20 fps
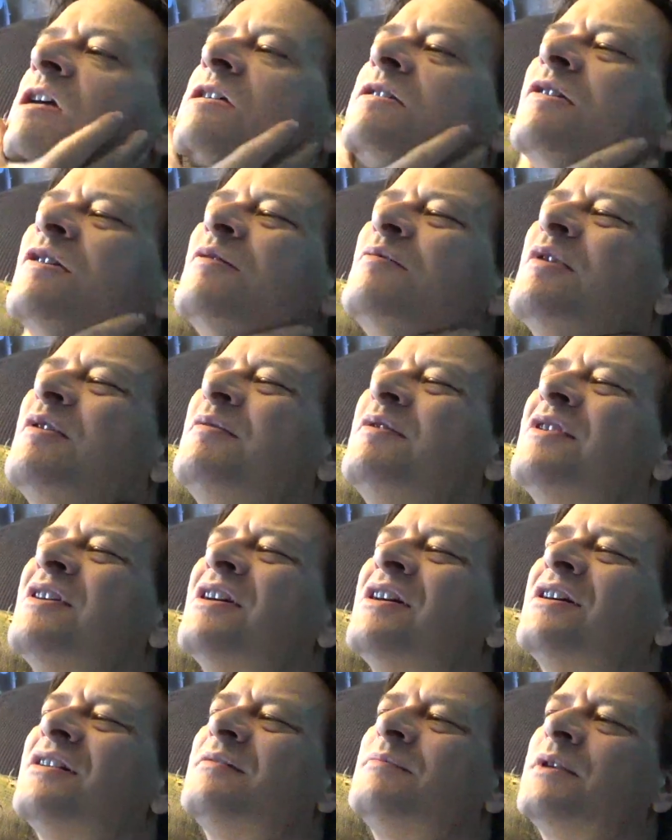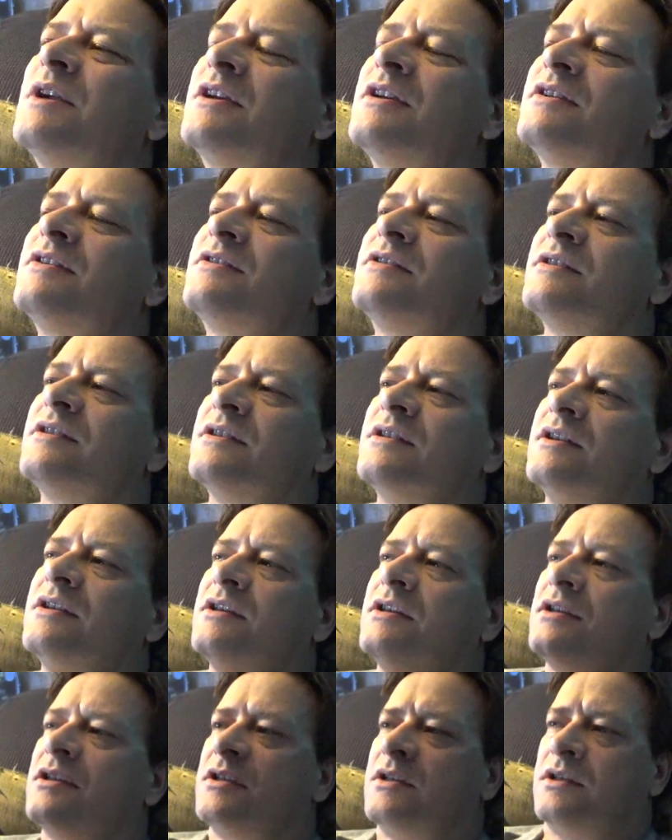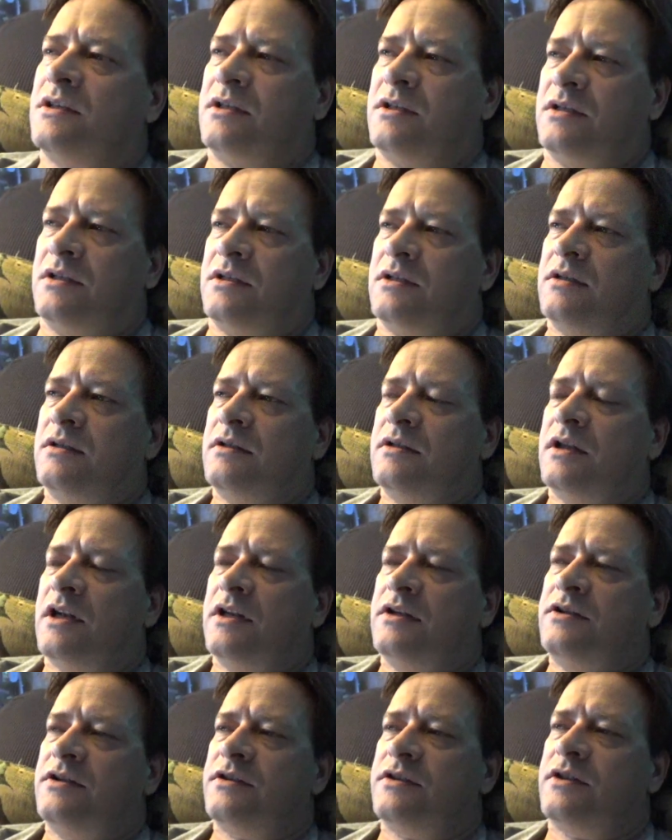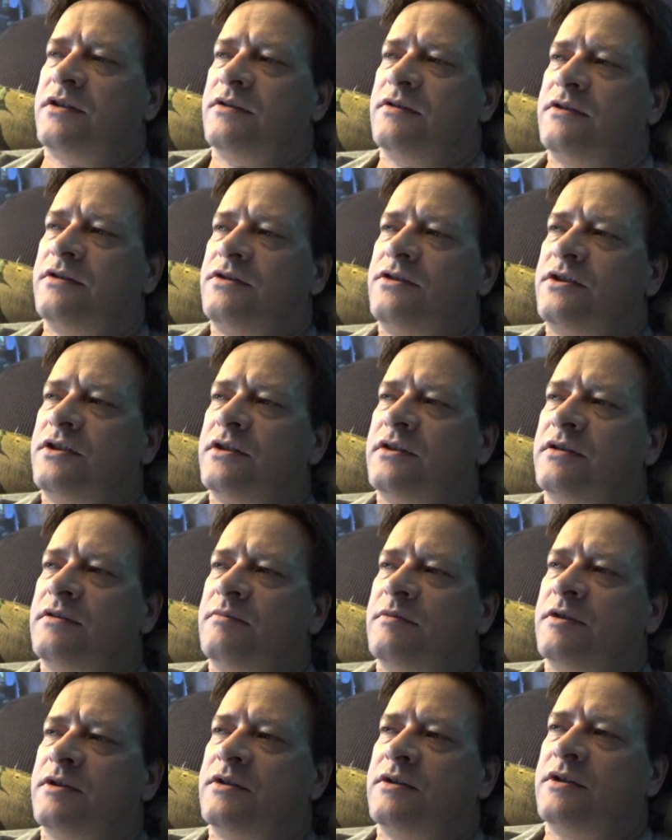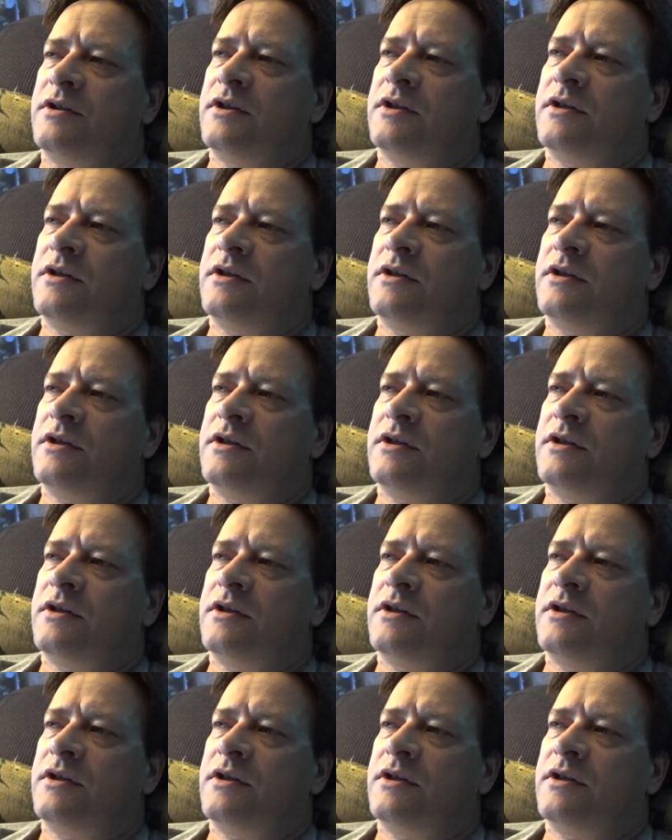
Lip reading: Or maybe not, because then I just go to the gym and,